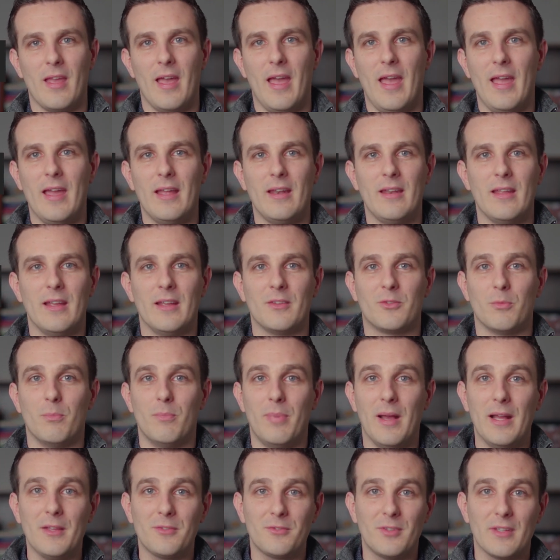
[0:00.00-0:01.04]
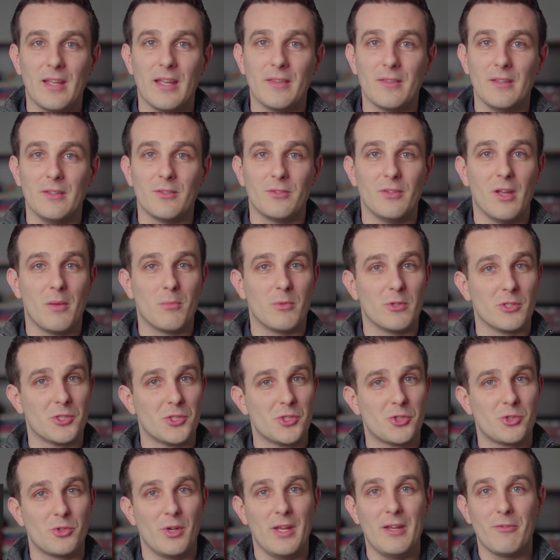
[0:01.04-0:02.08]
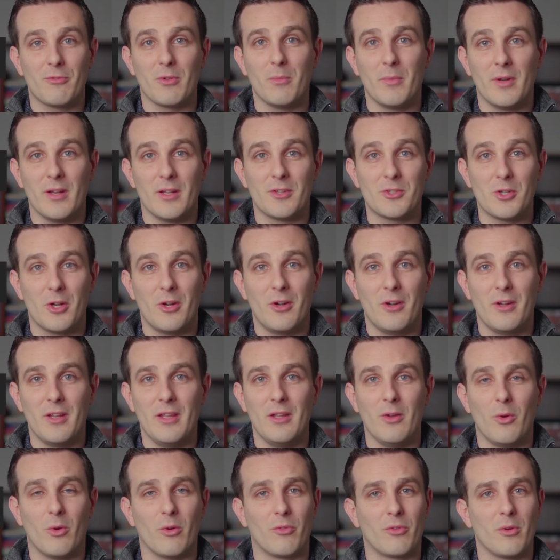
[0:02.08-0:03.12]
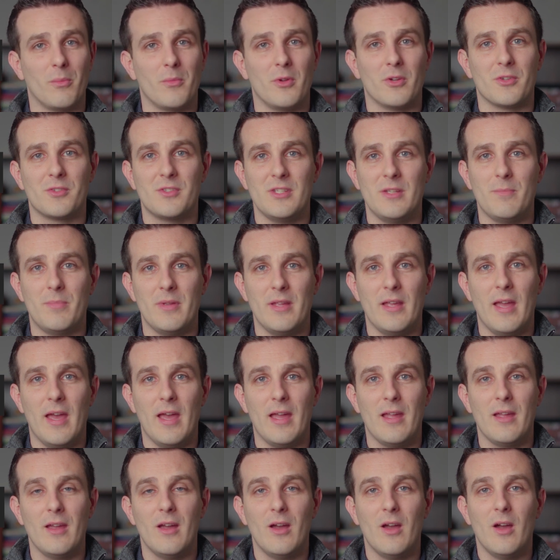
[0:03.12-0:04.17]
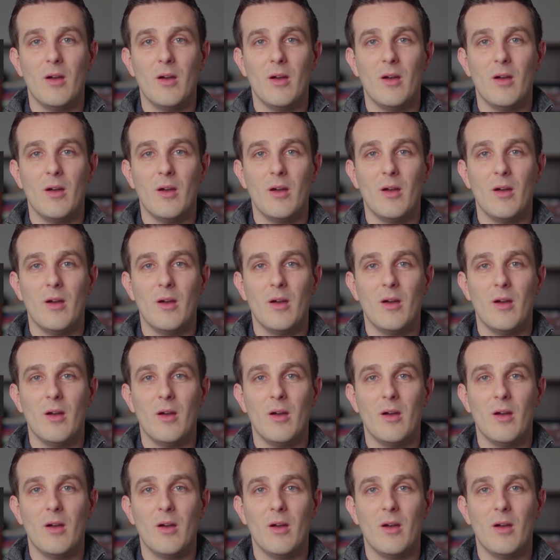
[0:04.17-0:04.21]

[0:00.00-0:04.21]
And it's best to get these numbers straight from an attorney or from your CPA,